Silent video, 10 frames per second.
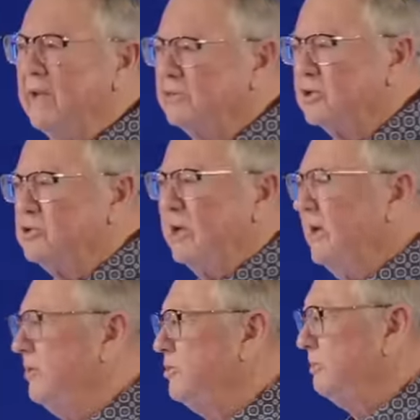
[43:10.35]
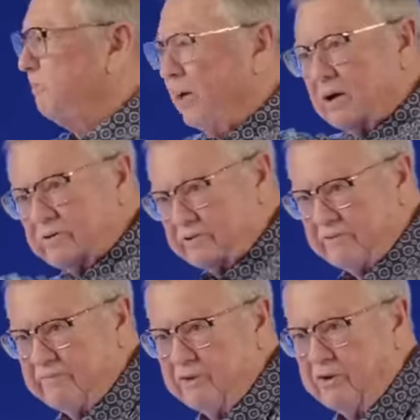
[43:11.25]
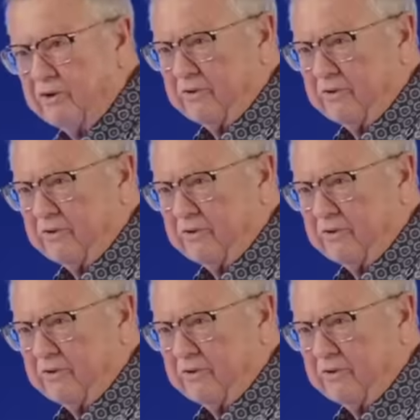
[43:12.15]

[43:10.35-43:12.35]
may have to change parts of the